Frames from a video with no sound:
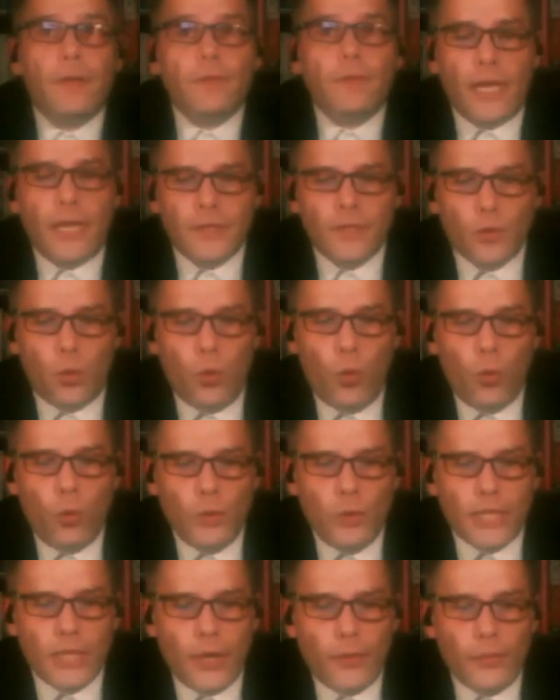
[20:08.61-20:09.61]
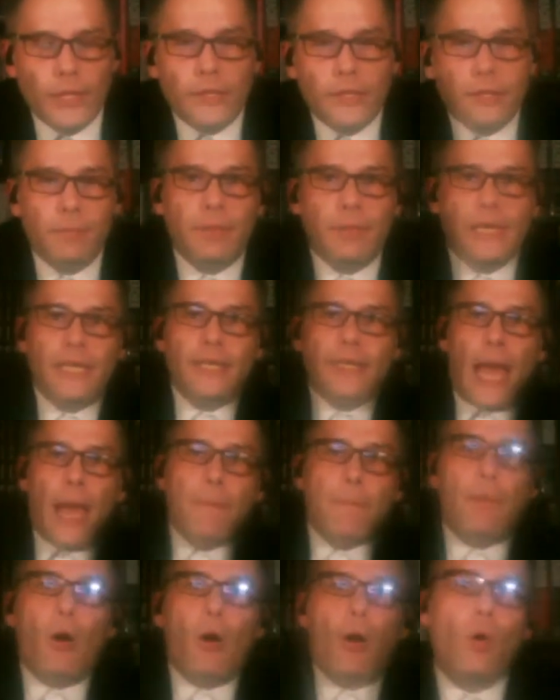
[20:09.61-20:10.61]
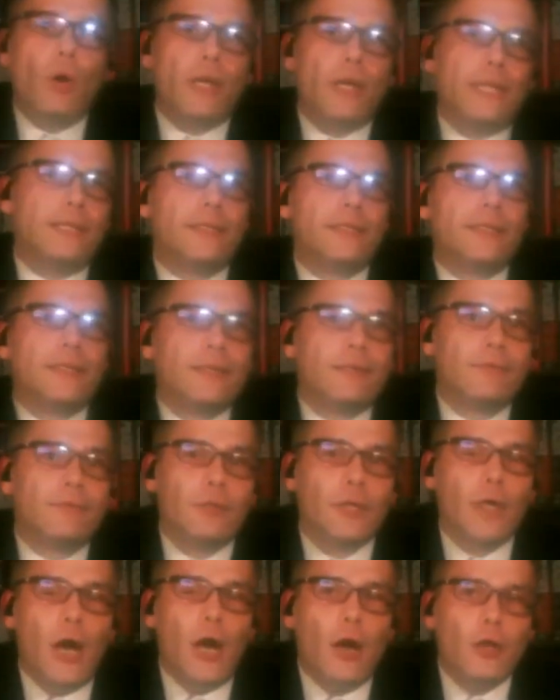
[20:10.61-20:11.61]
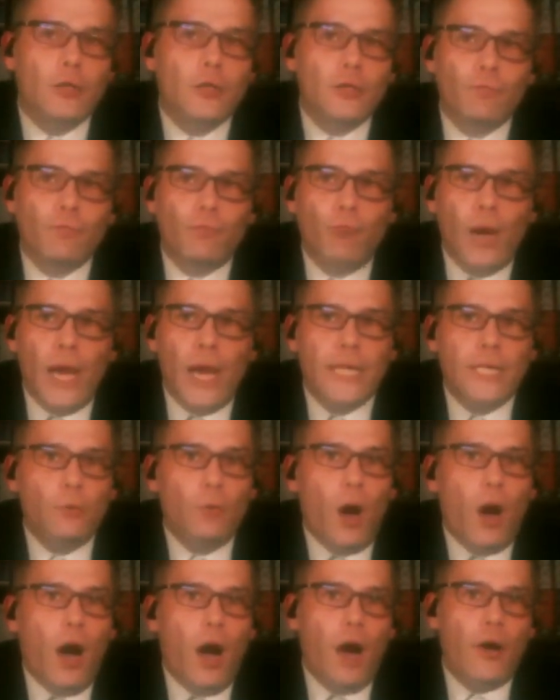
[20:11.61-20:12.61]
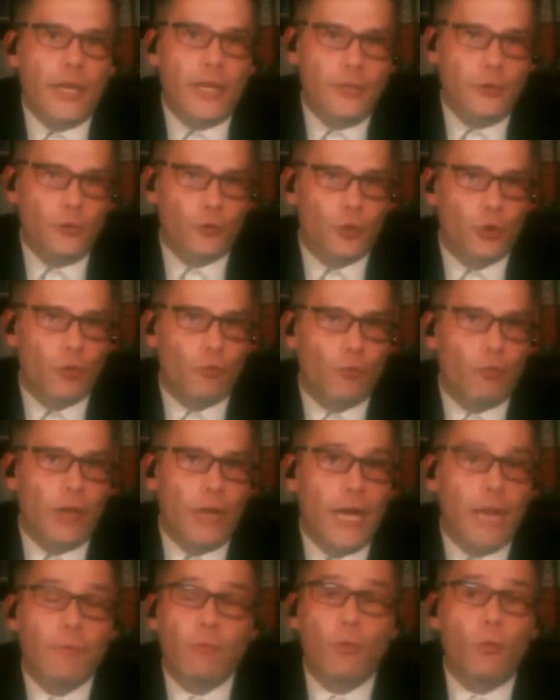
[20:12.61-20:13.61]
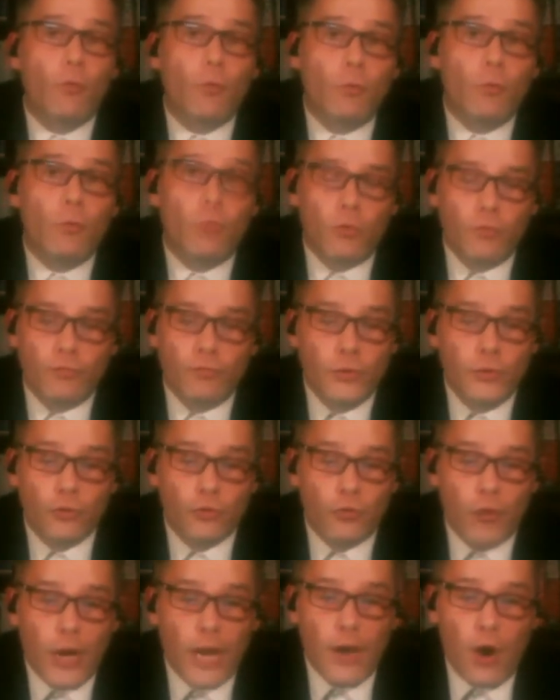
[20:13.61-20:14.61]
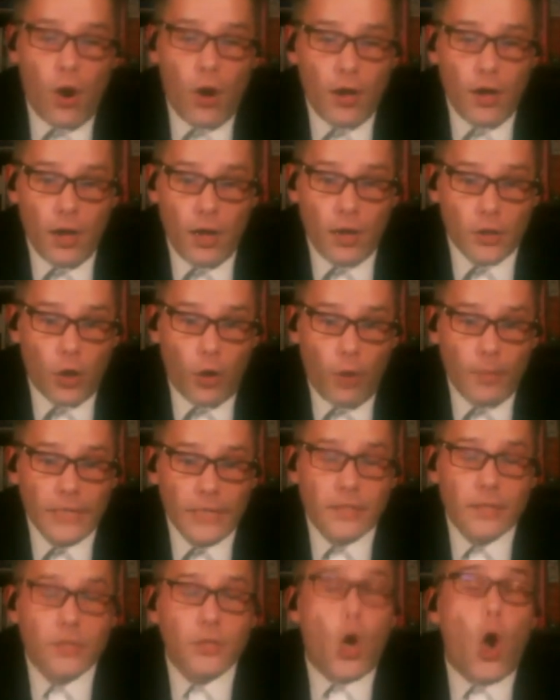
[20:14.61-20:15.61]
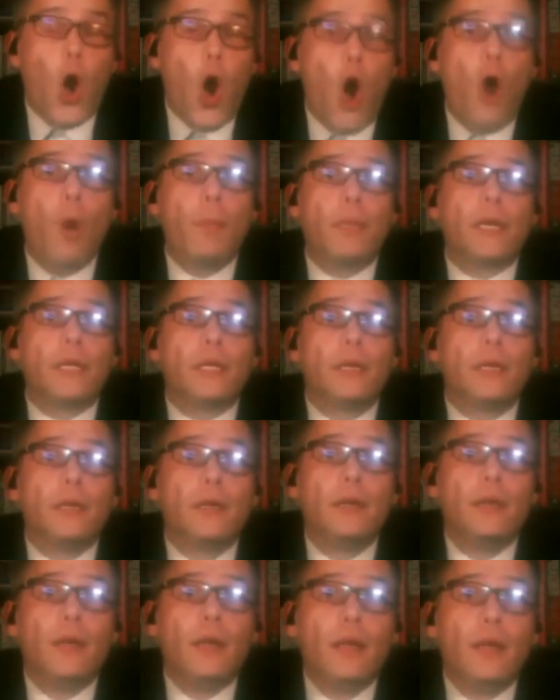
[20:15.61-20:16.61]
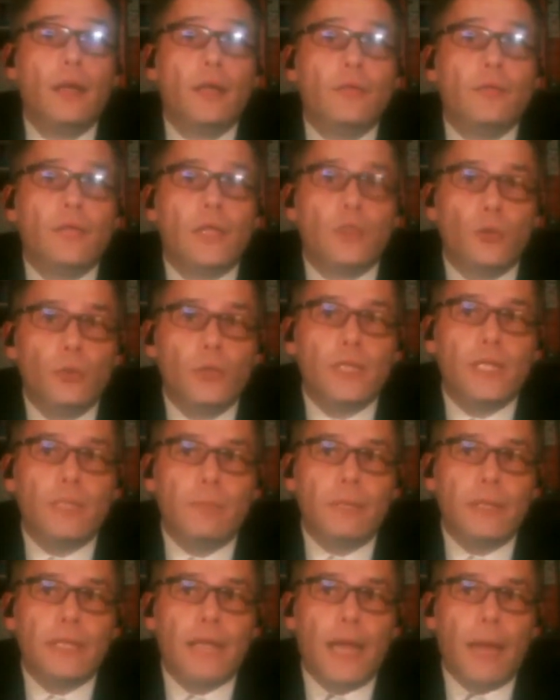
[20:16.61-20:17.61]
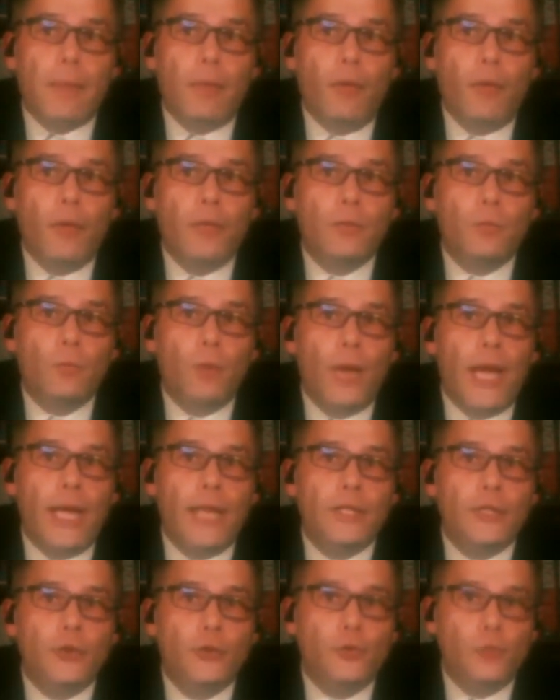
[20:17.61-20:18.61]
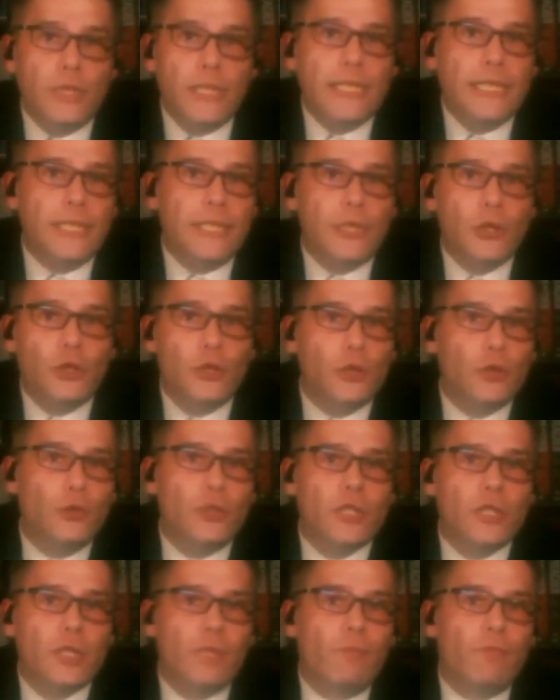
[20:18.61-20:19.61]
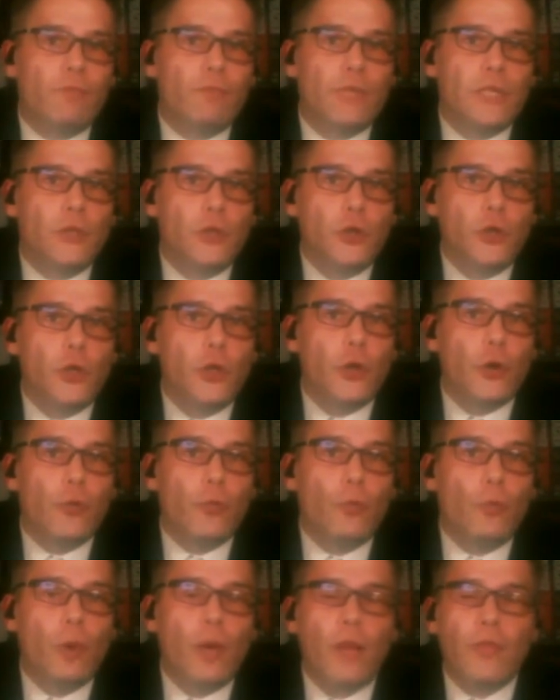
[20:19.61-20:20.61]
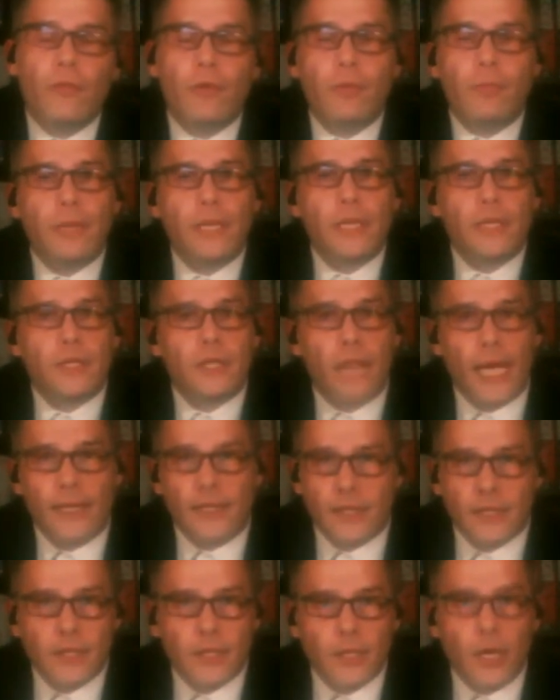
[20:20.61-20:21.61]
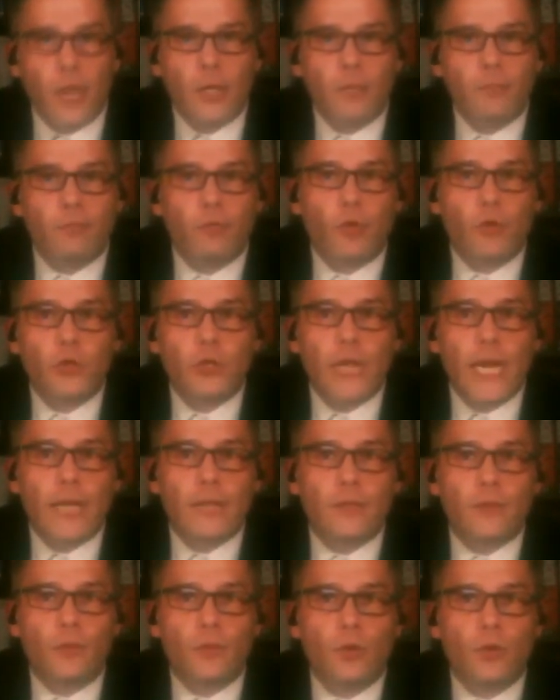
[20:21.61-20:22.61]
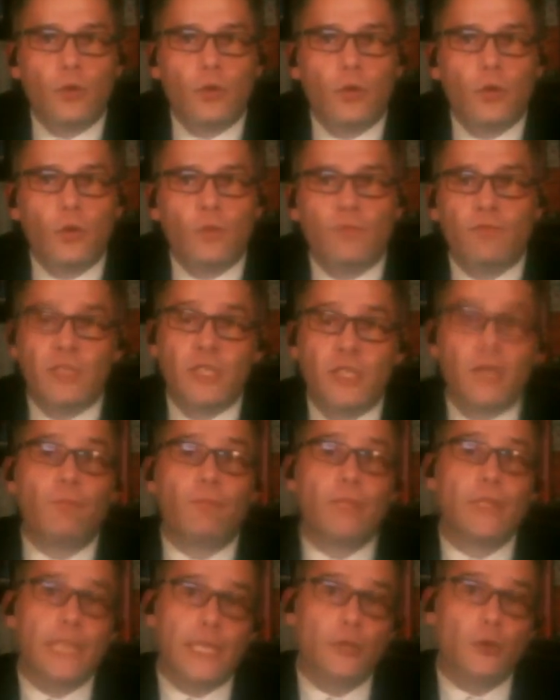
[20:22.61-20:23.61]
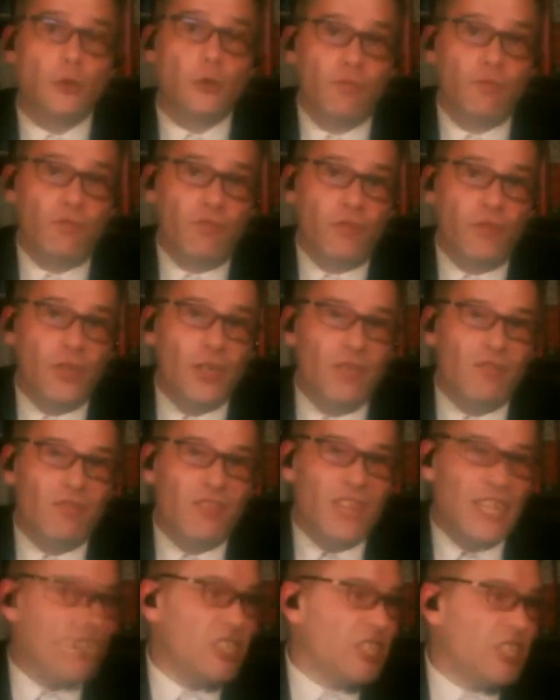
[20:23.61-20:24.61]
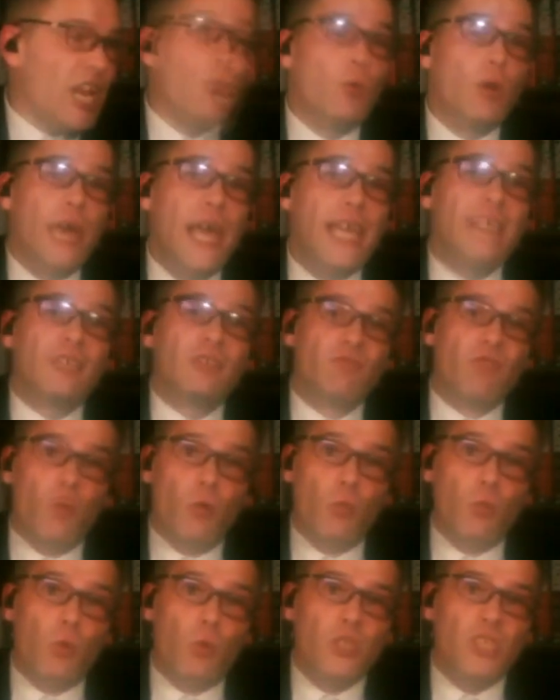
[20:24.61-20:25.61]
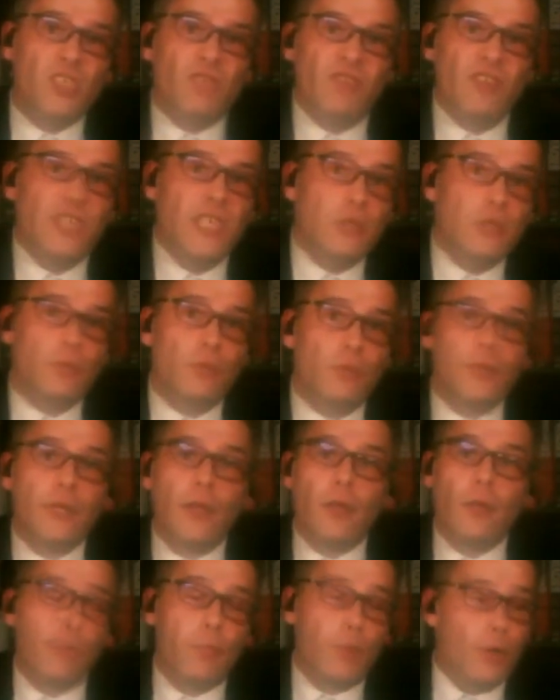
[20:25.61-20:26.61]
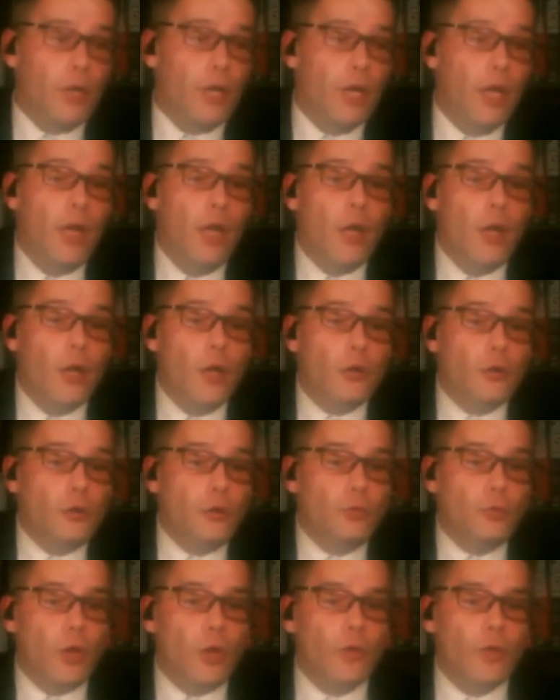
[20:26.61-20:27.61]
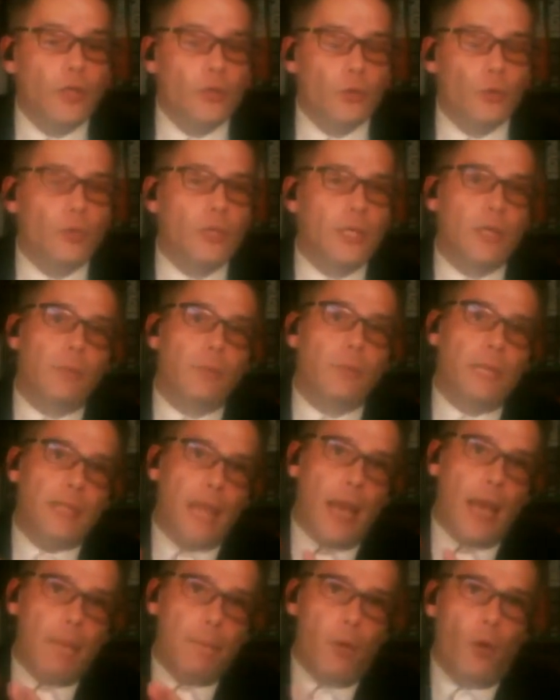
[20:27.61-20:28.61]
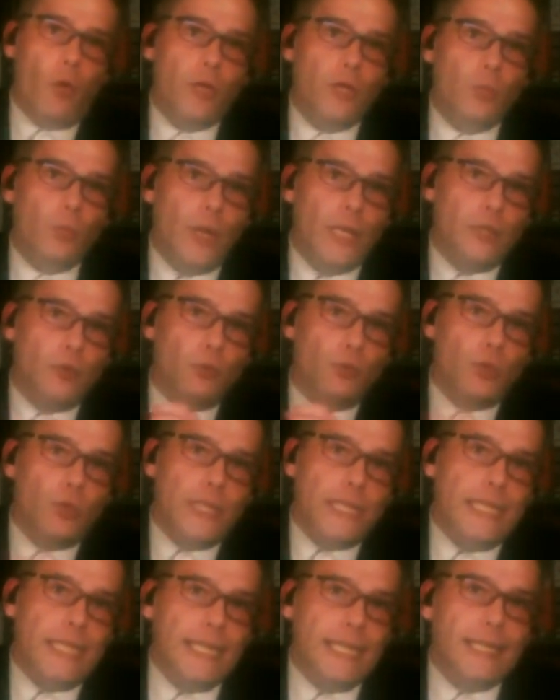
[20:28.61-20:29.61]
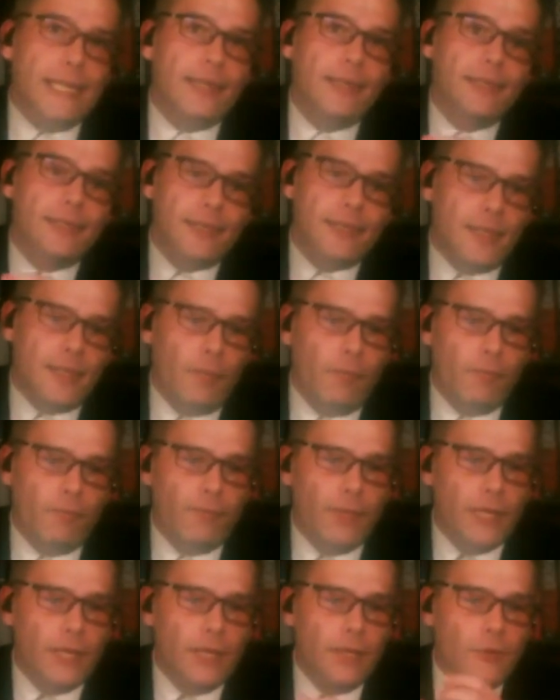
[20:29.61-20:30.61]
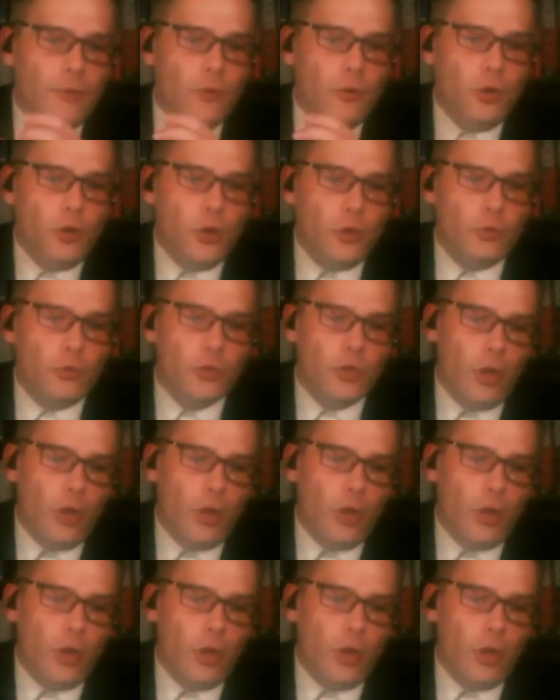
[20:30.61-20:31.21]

th- there's always going to be that point, regardless of where you are in your career or, or if you create uh, comics as a hobby. There's always going to be that point where you need to do something new, whether it be a, as a side project or for something that you can fully flesh out later on once you're finished with another book. You know, there's always going to be that point where you need something new.